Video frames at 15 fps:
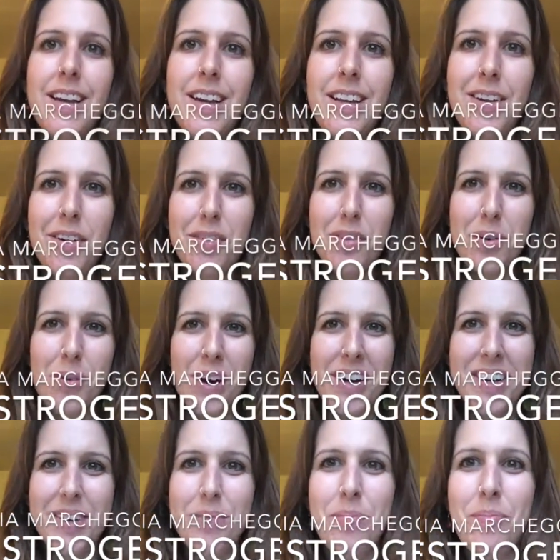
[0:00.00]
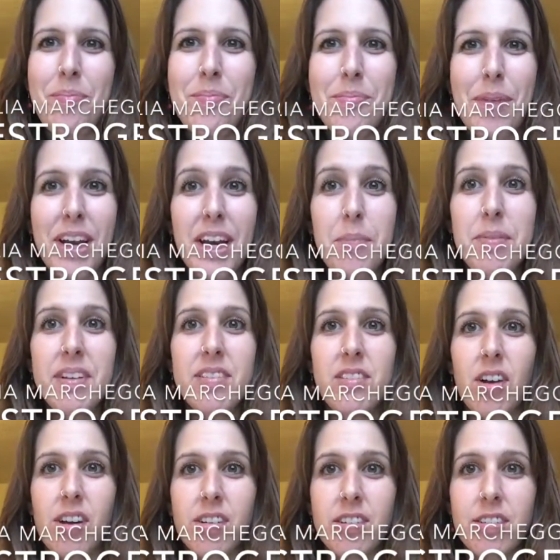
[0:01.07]
Hello everyone, my name is
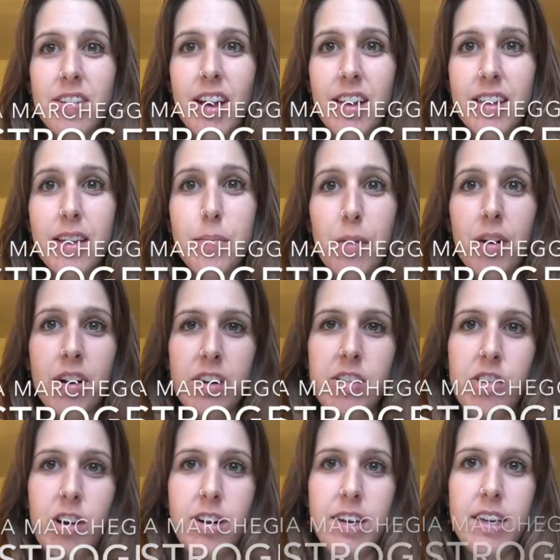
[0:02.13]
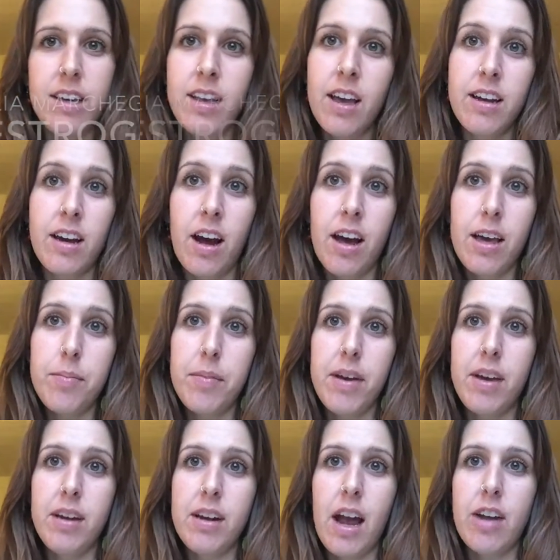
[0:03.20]
Dr. Talia Marcheggiani and I'm
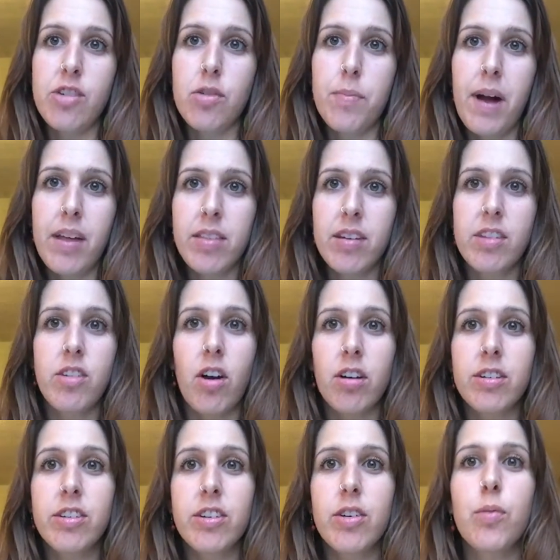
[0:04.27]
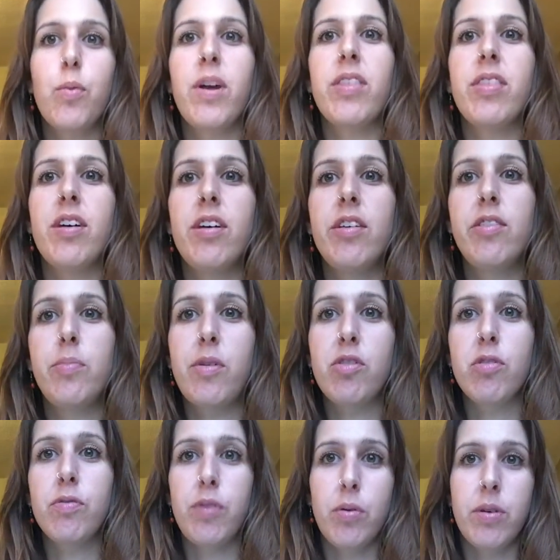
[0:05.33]
a naturopathic doctor with a
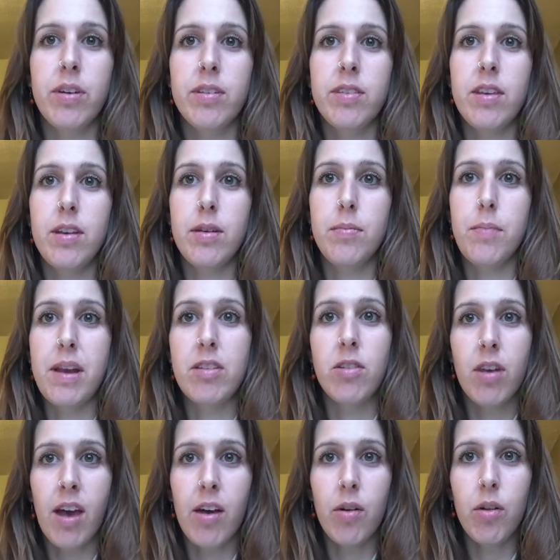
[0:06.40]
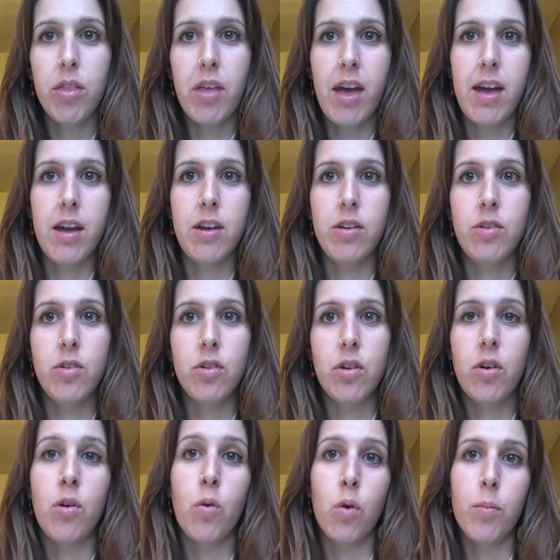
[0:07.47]
special focus in mental health and
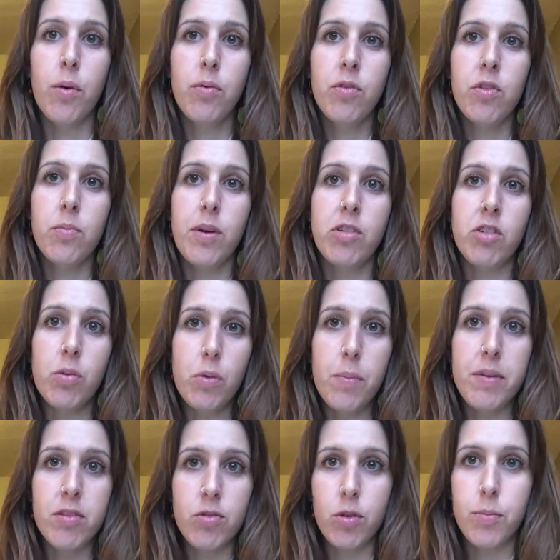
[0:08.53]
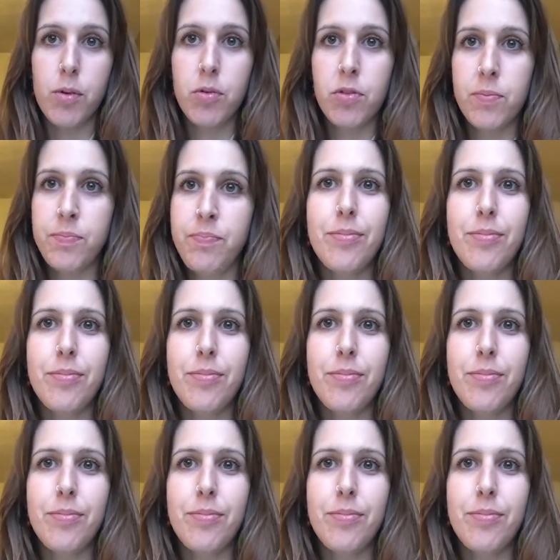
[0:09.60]
hormones, especially women's hormones.